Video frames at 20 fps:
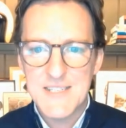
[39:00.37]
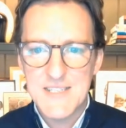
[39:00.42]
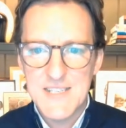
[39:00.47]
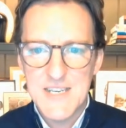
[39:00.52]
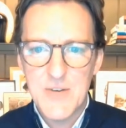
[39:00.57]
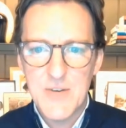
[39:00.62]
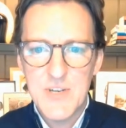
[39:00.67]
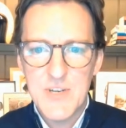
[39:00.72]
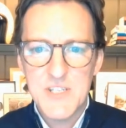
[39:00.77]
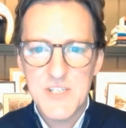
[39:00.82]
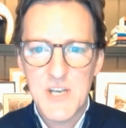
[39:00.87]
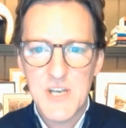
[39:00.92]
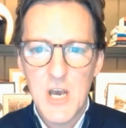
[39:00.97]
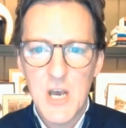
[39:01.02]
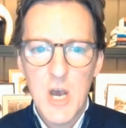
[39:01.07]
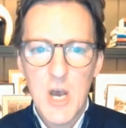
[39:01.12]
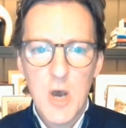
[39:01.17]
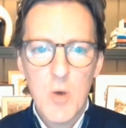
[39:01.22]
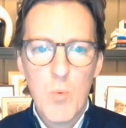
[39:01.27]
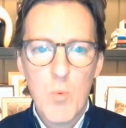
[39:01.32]
and
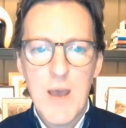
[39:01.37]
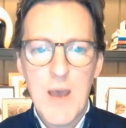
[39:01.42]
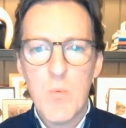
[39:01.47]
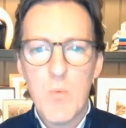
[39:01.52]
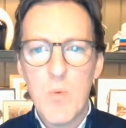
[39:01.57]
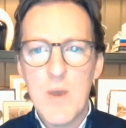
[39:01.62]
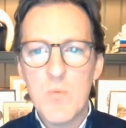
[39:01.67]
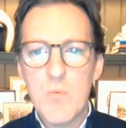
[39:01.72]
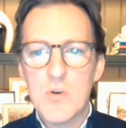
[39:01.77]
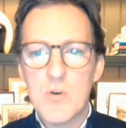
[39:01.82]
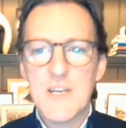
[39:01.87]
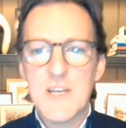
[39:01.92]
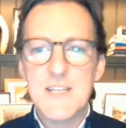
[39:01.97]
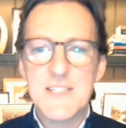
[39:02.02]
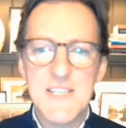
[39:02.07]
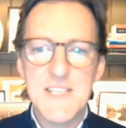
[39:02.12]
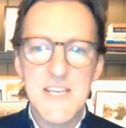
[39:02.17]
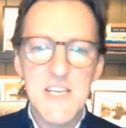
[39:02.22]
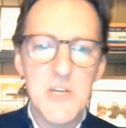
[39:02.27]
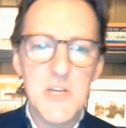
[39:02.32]
series, where we
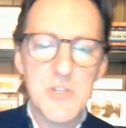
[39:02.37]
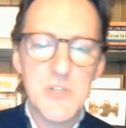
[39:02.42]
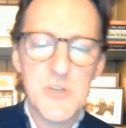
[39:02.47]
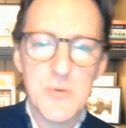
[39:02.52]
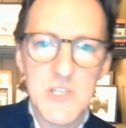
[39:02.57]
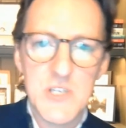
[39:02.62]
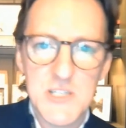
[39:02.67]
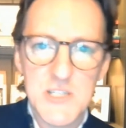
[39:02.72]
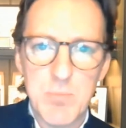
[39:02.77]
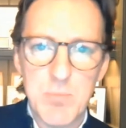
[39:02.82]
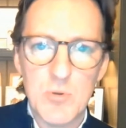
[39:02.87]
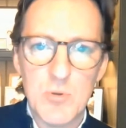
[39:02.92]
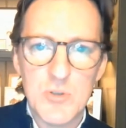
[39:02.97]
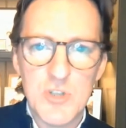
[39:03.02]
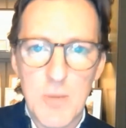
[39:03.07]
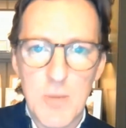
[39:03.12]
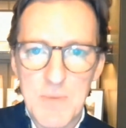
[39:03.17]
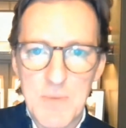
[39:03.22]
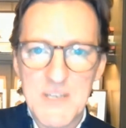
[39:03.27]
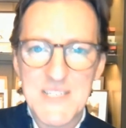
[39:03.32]
will continue to
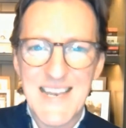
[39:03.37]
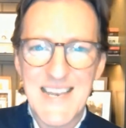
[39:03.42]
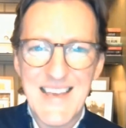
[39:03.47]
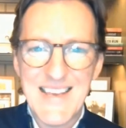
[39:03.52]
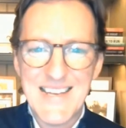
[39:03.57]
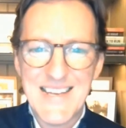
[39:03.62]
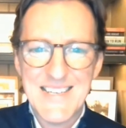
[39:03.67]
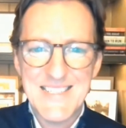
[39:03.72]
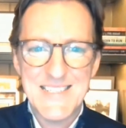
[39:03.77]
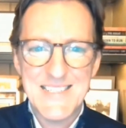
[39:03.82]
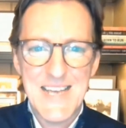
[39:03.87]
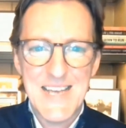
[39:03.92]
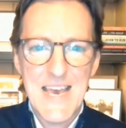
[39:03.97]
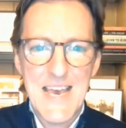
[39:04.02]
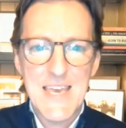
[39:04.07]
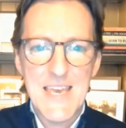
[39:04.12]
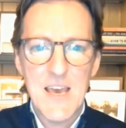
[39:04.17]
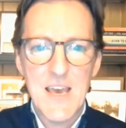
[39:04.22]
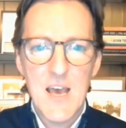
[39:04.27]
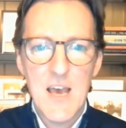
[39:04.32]
explore topics like
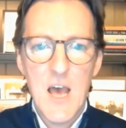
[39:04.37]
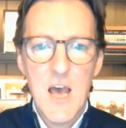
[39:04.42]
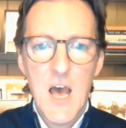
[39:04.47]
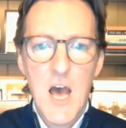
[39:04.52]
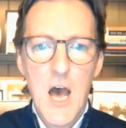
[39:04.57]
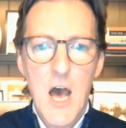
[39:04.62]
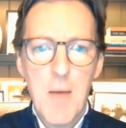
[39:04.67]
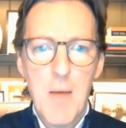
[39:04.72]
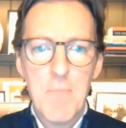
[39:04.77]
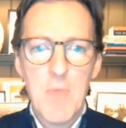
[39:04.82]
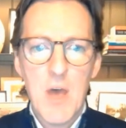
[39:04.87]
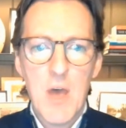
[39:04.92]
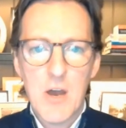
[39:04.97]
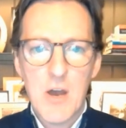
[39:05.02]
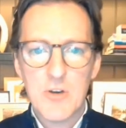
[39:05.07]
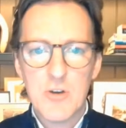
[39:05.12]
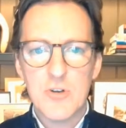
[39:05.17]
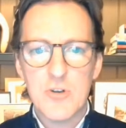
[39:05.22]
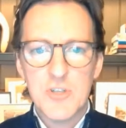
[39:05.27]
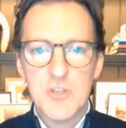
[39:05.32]
today
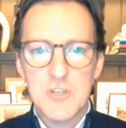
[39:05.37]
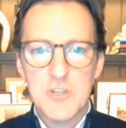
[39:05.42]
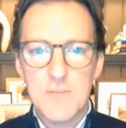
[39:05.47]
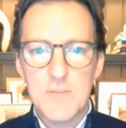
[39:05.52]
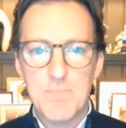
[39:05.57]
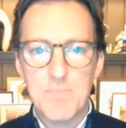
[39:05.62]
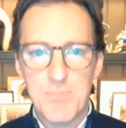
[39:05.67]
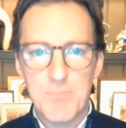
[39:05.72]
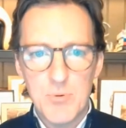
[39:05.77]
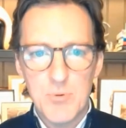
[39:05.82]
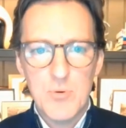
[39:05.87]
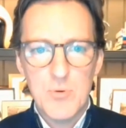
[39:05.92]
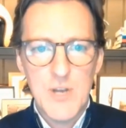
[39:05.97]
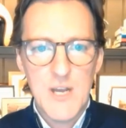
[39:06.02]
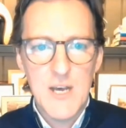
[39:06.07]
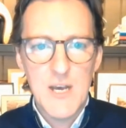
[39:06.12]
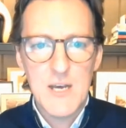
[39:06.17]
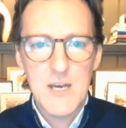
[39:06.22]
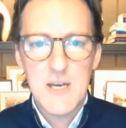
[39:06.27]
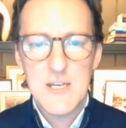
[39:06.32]
across the
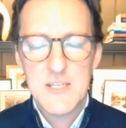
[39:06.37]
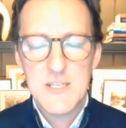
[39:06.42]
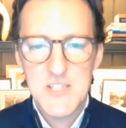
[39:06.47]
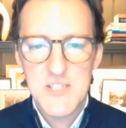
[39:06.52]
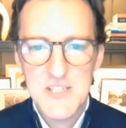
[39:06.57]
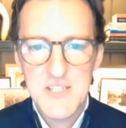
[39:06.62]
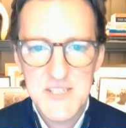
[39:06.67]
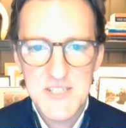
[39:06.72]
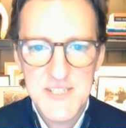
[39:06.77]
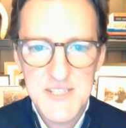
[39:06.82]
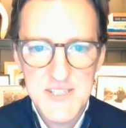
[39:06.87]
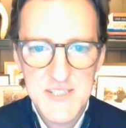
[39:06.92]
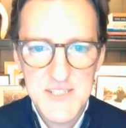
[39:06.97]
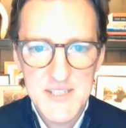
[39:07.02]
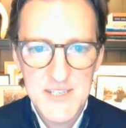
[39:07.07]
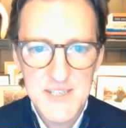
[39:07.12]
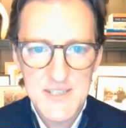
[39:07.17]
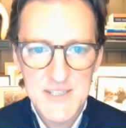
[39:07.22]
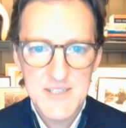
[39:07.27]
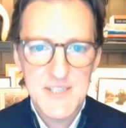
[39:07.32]
broader
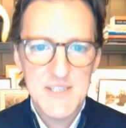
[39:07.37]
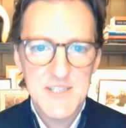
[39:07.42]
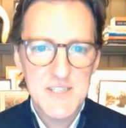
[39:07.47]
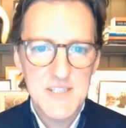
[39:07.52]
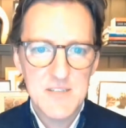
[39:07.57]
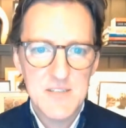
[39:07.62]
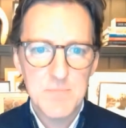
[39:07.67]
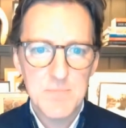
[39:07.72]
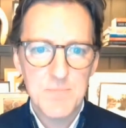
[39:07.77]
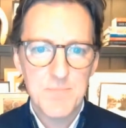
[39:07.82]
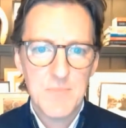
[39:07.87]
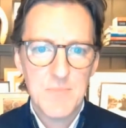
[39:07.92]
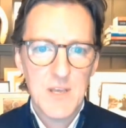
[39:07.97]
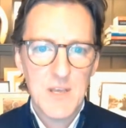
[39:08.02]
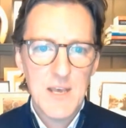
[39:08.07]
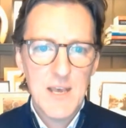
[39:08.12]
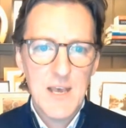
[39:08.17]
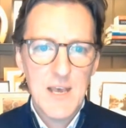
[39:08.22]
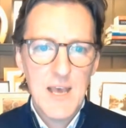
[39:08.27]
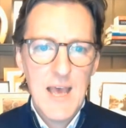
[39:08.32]
justice system,
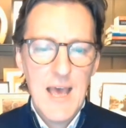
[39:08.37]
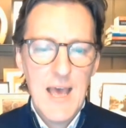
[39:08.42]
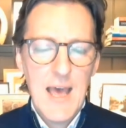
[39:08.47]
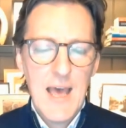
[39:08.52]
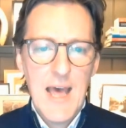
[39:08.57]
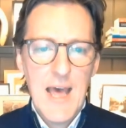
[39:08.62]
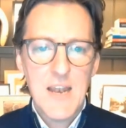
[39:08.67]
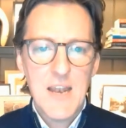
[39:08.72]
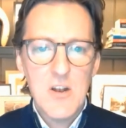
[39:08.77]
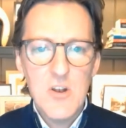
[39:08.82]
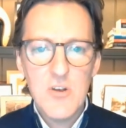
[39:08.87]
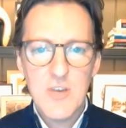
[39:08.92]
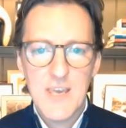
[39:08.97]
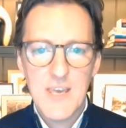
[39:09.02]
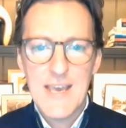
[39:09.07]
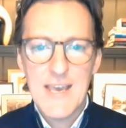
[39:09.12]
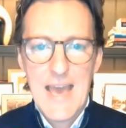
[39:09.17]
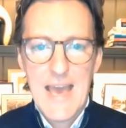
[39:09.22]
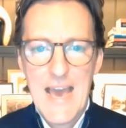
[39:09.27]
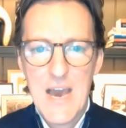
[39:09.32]

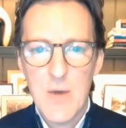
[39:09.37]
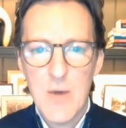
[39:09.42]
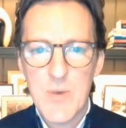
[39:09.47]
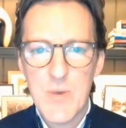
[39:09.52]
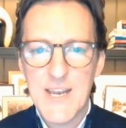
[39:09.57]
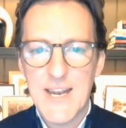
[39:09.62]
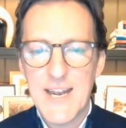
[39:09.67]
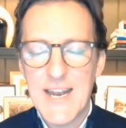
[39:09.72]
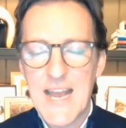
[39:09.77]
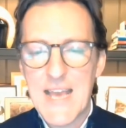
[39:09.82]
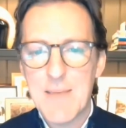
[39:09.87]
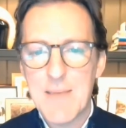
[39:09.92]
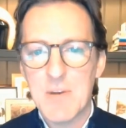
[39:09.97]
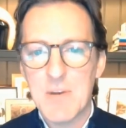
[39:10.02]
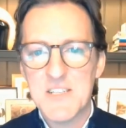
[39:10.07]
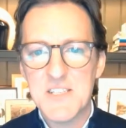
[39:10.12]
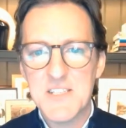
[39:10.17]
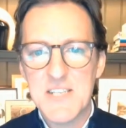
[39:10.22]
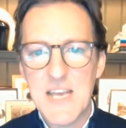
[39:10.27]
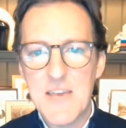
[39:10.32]
and looking at how we can
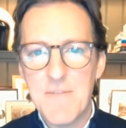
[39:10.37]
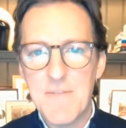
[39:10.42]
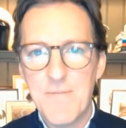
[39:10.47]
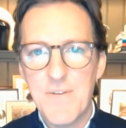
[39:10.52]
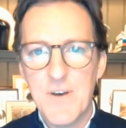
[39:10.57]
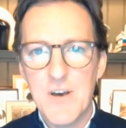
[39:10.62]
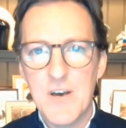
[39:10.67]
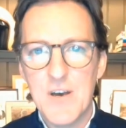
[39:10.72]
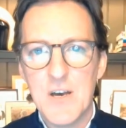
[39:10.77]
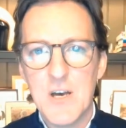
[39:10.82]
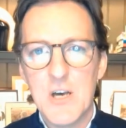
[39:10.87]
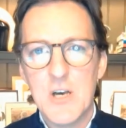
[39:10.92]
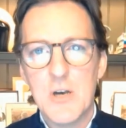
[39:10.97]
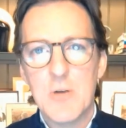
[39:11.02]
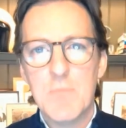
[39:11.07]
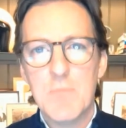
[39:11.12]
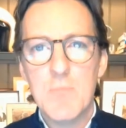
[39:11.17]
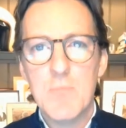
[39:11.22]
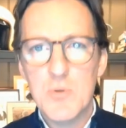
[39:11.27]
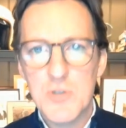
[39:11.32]
enable a safer,
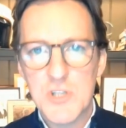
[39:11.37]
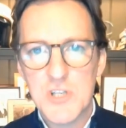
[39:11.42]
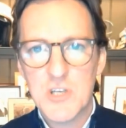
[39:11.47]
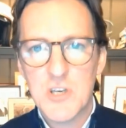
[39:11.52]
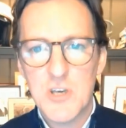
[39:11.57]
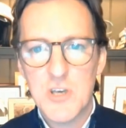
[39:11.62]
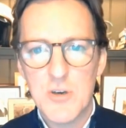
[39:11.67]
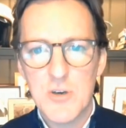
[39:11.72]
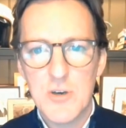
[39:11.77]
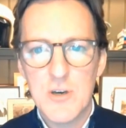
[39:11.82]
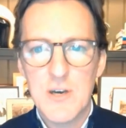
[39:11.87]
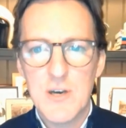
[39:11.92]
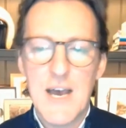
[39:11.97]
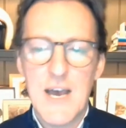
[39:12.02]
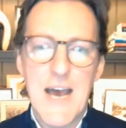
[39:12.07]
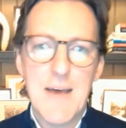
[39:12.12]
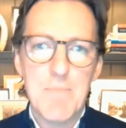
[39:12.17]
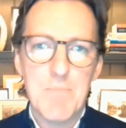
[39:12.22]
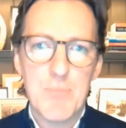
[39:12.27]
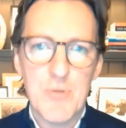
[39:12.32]
more
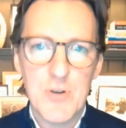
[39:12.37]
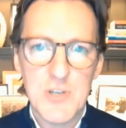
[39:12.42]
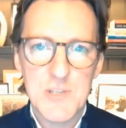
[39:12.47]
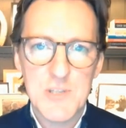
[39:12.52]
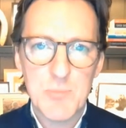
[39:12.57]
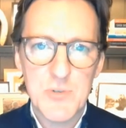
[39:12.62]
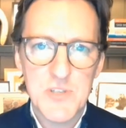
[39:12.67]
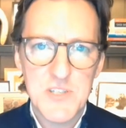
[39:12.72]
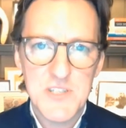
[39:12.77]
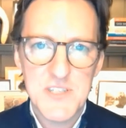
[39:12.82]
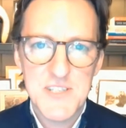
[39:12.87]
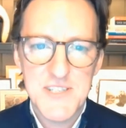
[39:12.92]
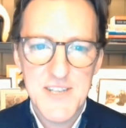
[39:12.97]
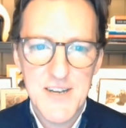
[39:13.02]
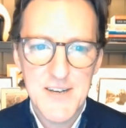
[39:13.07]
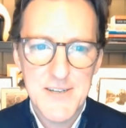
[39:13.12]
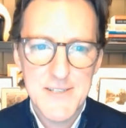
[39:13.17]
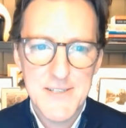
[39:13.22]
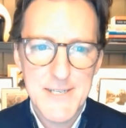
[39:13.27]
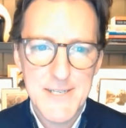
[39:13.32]
secure and prosperous
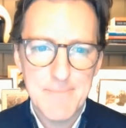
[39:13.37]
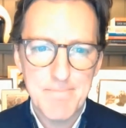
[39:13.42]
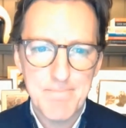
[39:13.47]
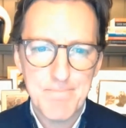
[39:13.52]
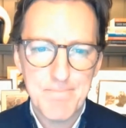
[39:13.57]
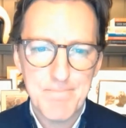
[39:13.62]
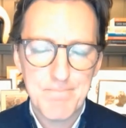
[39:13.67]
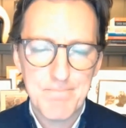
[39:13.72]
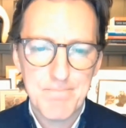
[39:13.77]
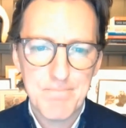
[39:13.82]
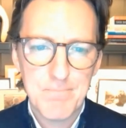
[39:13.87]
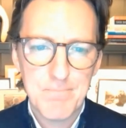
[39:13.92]
society.